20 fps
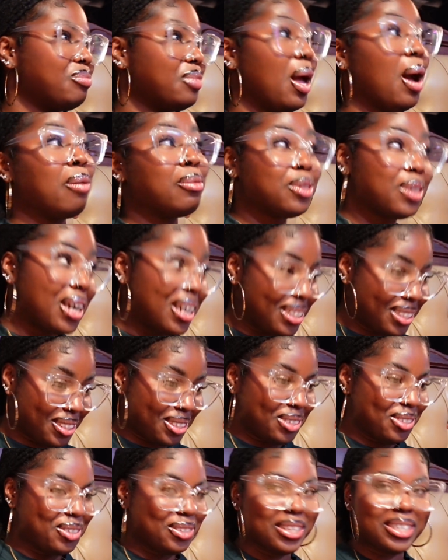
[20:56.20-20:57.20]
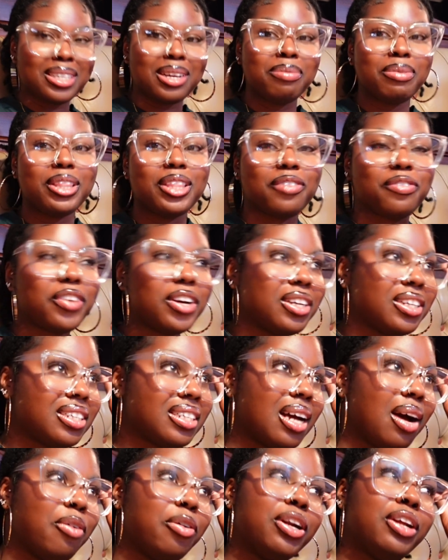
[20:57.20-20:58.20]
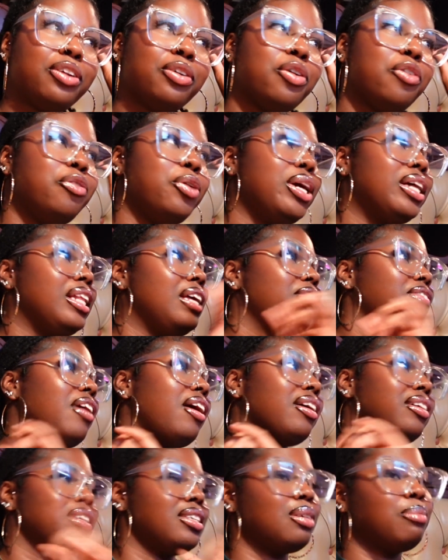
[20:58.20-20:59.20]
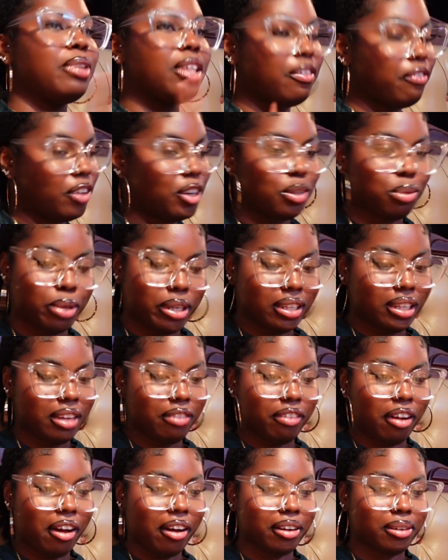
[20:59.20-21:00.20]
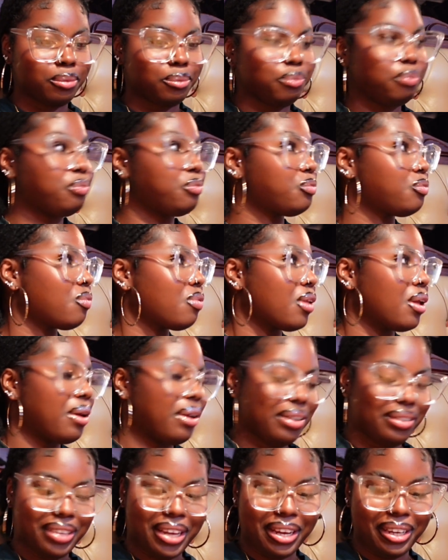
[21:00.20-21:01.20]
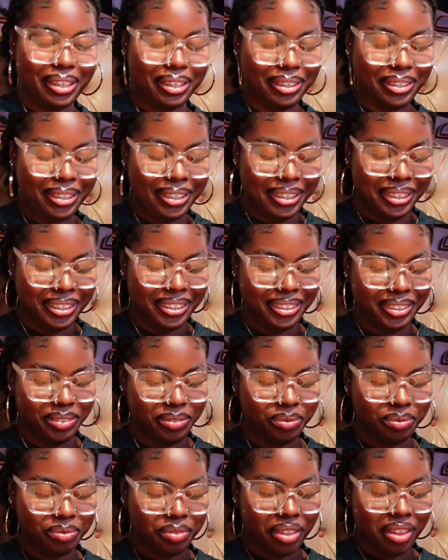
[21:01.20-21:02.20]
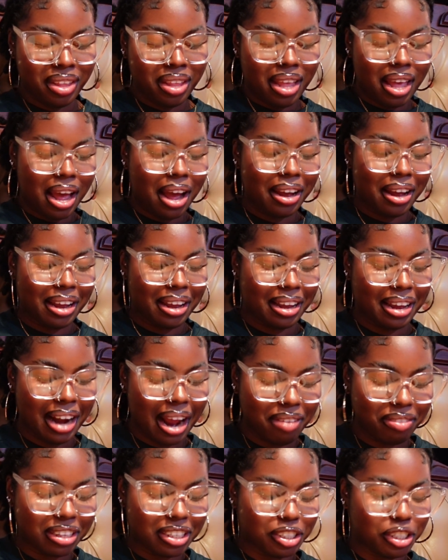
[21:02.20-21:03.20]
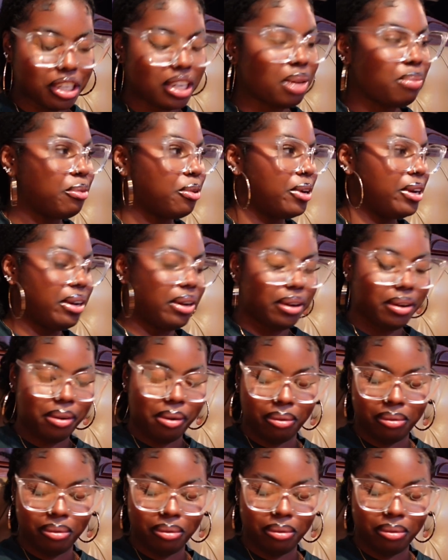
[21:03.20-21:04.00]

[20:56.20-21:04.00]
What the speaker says: I'm trying to. This is going to be the first. I want to do a weekly vlog. This is going to be the first weekly vlog. Thank you. Okay, can I have a chicken burrito?